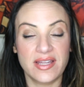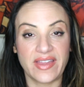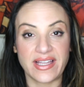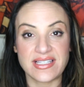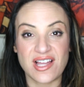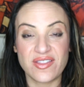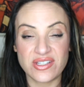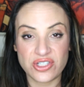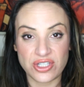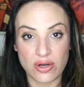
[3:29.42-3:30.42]
That's how
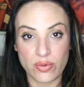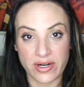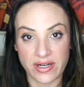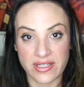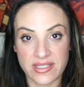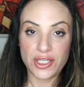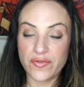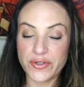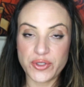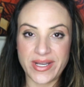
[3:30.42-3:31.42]
this show works.
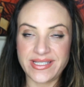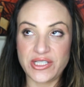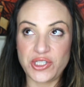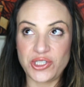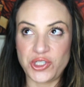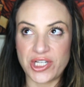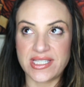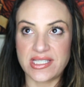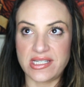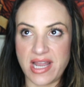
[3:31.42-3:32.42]
For Tracy, she's
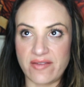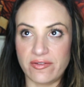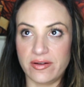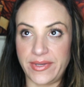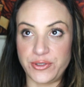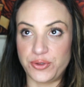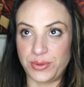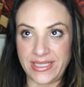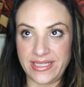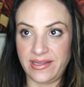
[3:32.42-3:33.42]
just never been
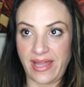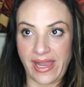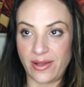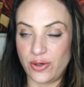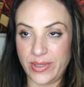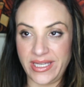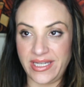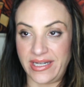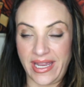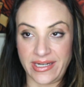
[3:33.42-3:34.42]
treated like a
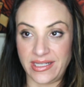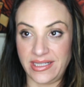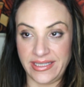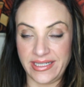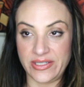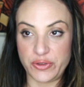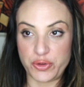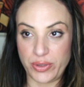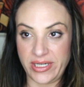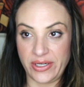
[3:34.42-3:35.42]
queen. And Clint is
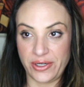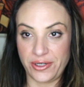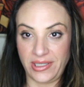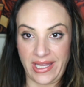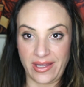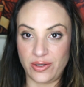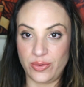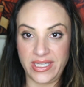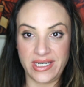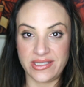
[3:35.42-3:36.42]
treating her like a
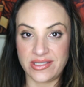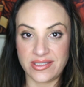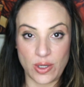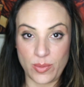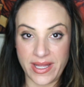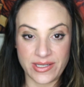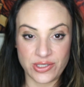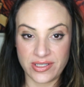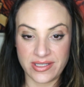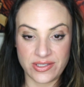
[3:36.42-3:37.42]
queen. And it's so
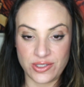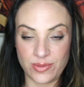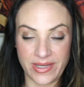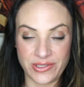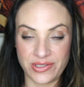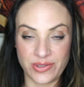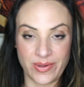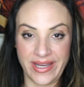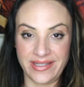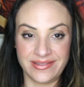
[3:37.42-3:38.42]
much. It's too much. It's
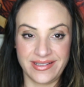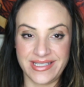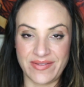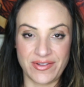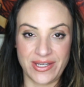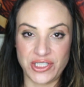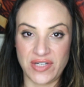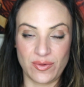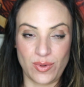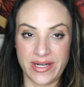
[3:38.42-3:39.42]
great. It's everything she
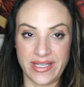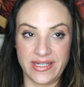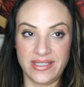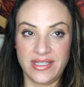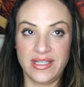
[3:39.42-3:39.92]
ever wanted.